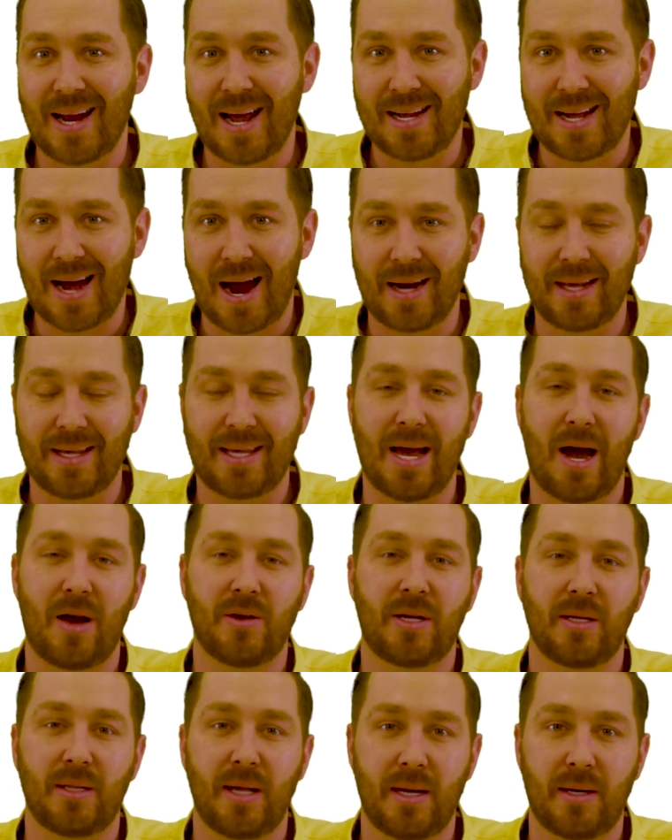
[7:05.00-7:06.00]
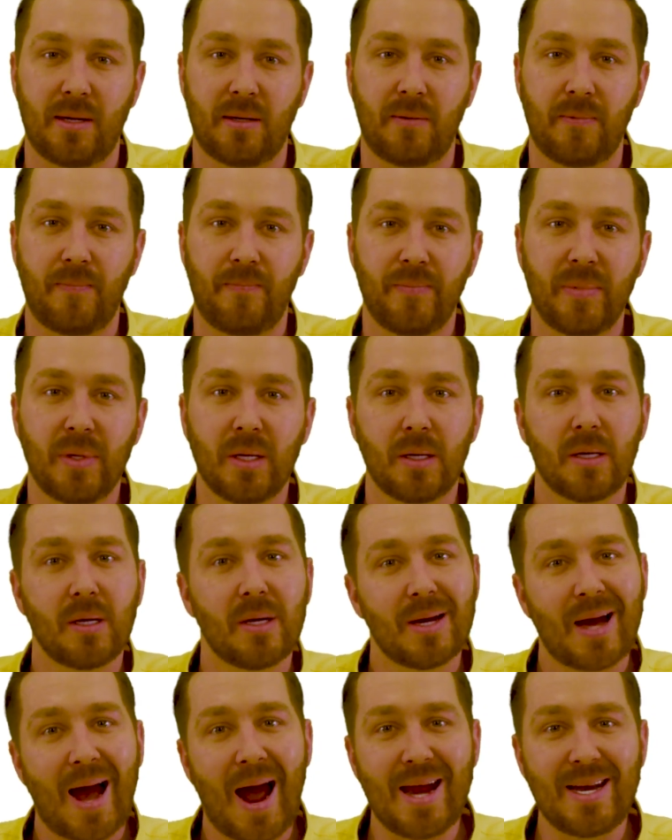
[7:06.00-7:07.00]
I got it calculated.
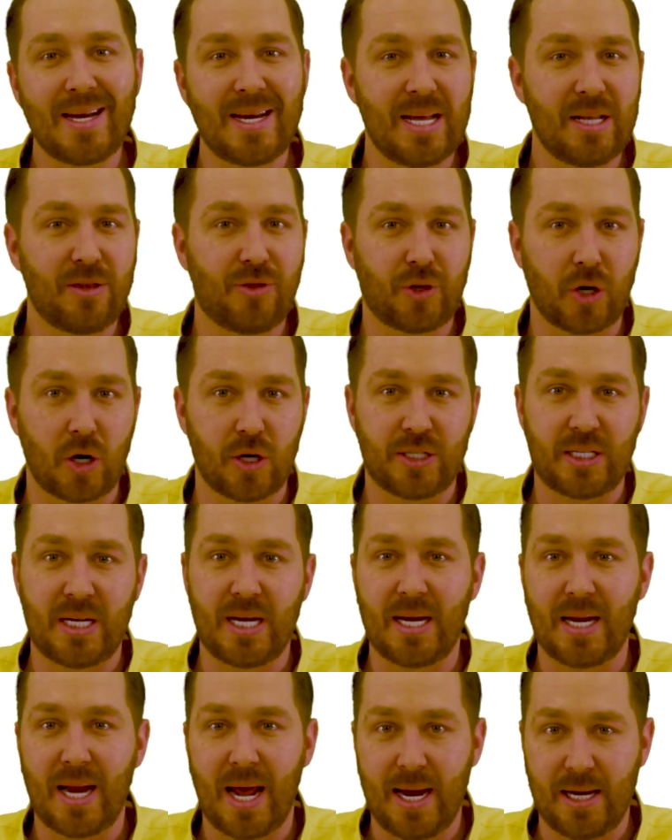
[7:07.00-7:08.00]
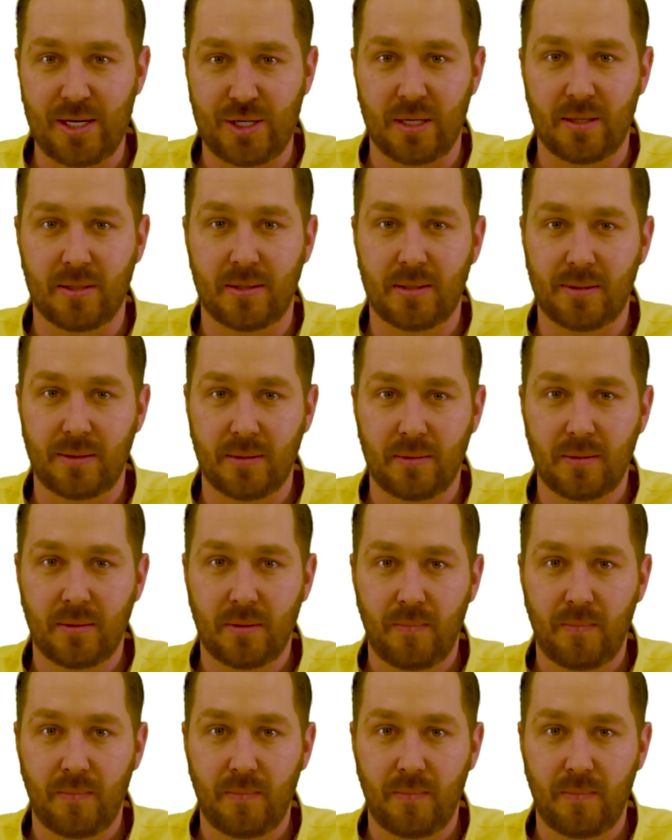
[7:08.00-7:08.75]
I need 13 agents.